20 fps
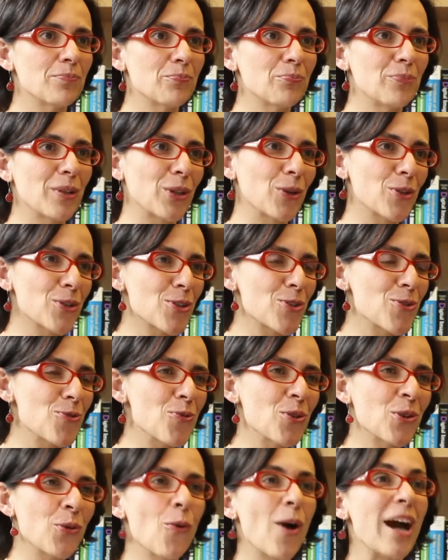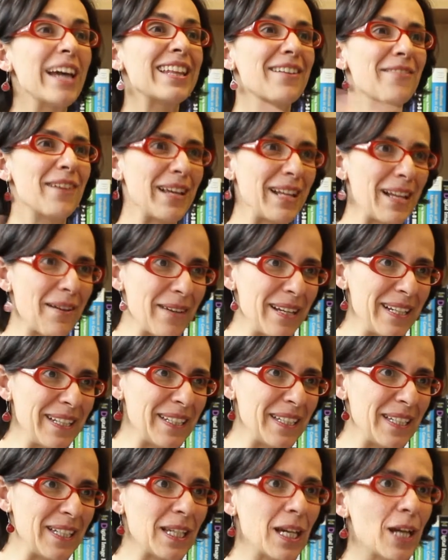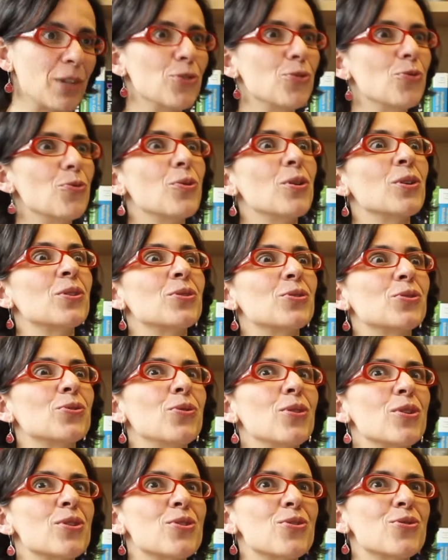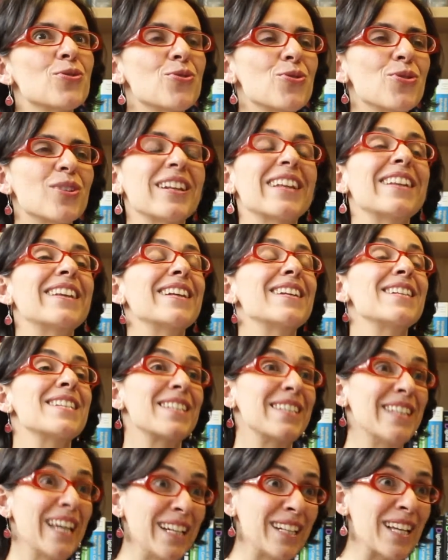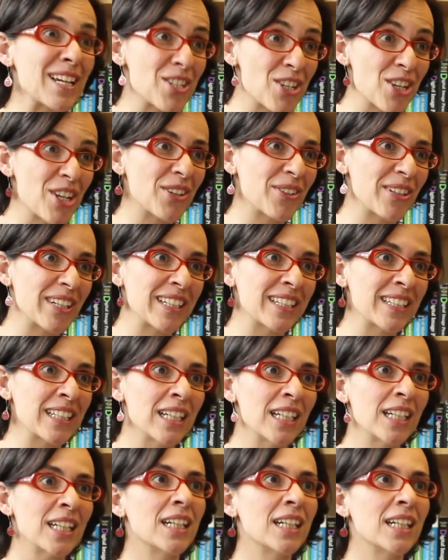but also you want wide availability, and you want to also ensure that there is data sharing,